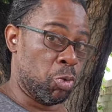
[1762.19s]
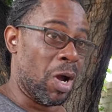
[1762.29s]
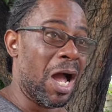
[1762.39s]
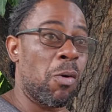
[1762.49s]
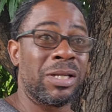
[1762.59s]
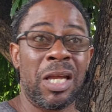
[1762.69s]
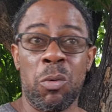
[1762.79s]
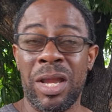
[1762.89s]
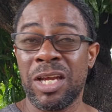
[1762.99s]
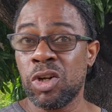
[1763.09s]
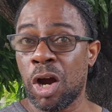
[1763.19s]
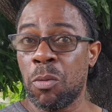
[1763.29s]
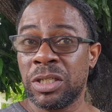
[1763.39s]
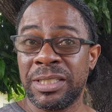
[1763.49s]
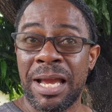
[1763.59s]
Wow, what a way, you know how
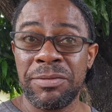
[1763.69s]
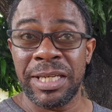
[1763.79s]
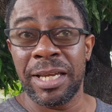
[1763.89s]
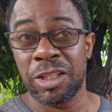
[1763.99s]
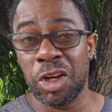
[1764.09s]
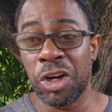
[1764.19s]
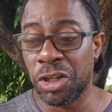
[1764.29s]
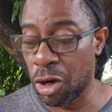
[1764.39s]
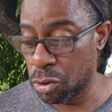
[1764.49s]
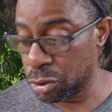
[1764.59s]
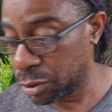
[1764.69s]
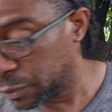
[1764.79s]
much time she get turned down.